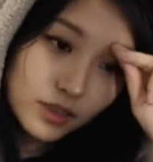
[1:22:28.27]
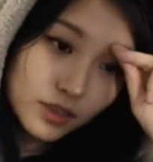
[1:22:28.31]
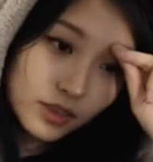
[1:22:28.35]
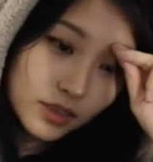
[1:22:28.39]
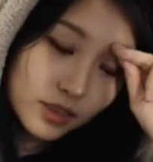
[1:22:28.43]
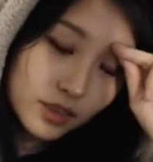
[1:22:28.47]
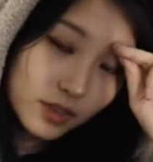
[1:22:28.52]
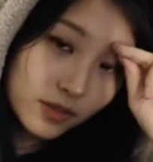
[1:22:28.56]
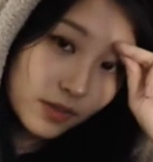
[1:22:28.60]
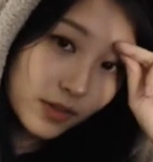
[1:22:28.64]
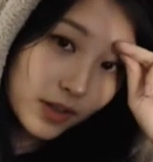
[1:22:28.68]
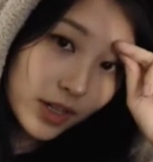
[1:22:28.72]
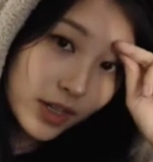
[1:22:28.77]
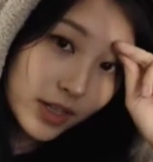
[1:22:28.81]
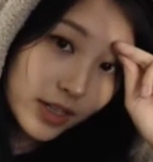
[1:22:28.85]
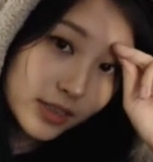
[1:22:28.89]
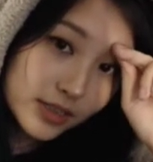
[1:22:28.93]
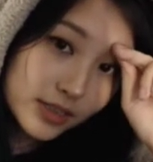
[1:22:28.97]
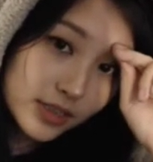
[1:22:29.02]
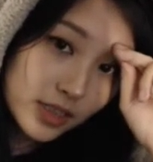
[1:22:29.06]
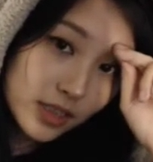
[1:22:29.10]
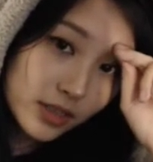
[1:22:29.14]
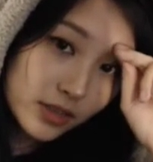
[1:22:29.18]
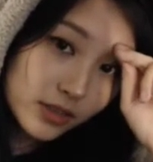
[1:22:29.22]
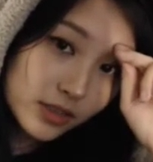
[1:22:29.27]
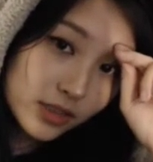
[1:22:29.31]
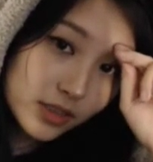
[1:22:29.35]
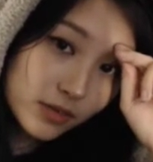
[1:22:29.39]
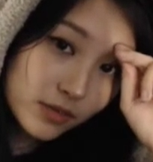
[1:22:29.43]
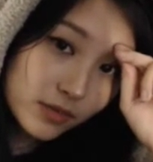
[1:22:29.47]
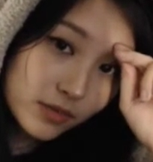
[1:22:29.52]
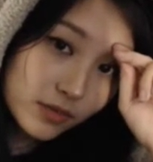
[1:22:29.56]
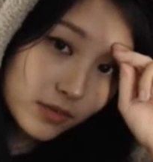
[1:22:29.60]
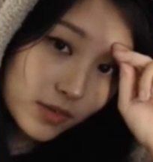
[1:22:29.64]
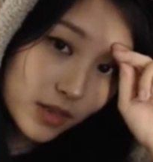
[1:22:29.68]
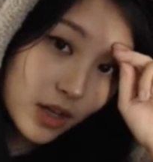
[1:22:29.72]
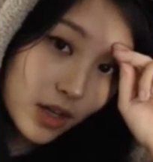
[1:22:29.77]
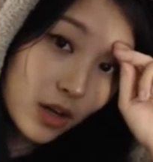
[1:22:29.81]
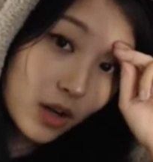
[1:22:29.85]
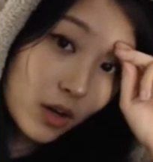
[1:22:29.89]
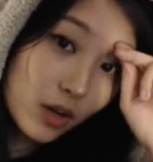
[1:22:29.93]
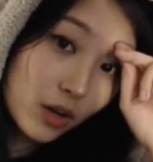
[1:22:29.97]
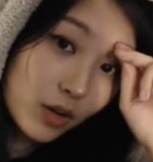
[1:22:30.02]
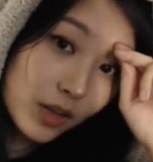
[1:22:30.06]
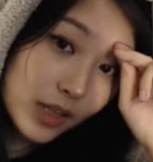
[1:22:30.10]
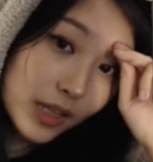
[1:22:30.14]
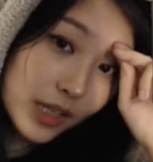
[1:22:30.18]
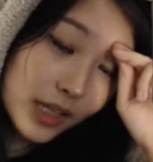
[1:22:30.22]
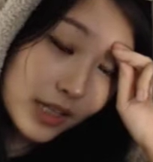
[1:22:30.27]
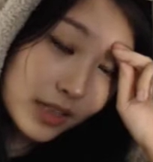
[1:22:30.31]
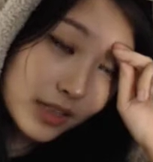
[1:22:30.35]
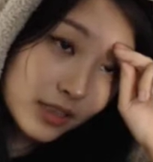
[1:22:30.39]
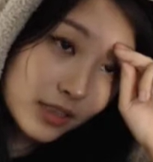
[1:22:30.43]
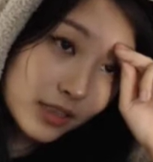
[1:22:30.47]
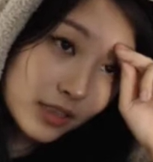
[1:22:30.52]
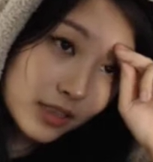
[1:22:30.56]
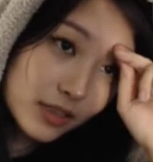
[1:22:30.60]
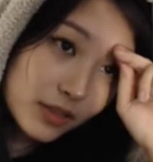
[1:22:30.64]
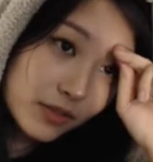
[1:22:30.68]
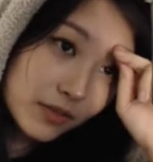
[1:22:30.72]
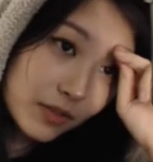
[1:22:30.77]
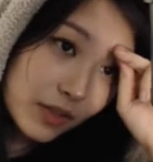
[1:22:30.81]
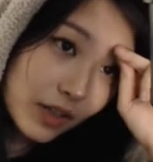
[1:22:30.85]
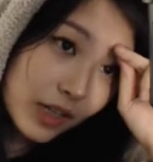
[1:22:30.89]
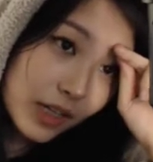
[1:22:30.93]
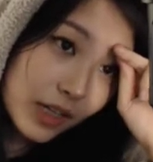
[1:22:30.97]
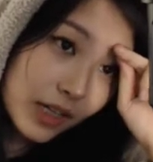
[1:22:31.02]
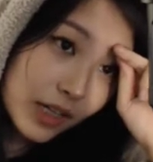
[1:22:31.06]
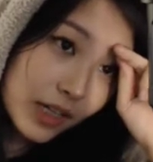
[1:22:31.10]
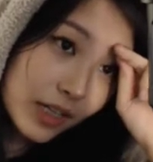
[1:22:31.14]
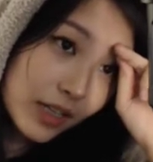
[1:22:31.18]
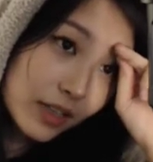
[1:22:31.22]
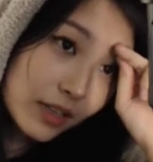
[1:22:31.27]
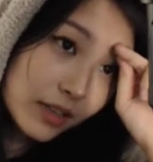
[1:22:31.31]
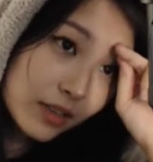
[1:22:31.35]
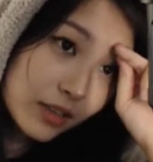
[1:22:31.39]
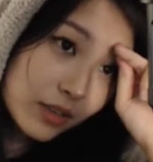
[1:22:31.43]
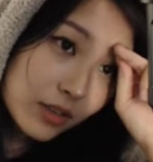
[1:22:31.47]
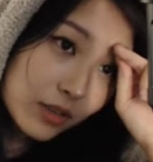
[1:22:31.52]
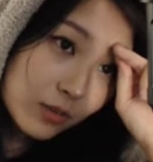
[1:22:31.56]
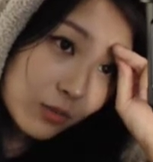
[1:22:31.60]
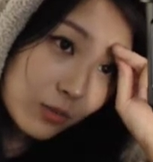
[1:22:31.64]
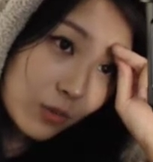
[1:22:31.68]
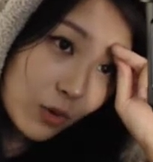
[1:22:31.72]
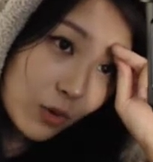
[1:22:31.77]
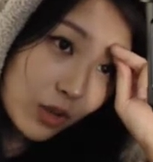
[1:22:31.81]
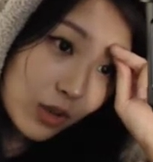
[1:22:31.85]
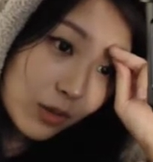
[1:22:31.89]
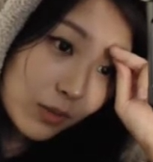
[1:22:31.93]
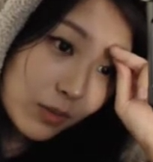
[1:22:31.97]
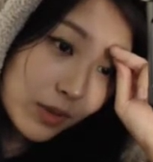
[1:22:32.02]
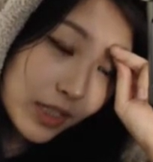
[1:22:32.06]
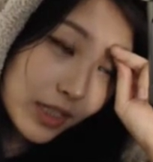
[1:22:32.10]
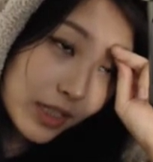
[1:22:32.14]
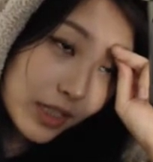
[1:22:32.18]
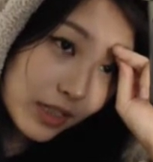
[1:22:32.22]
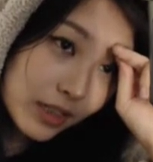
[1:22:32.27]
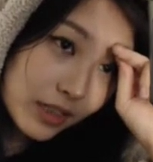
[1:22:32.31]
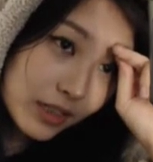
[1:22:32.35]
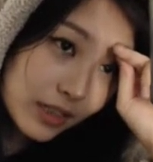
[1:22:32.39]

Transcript: Divine Sounds of... Oh yes, Divine Warwick.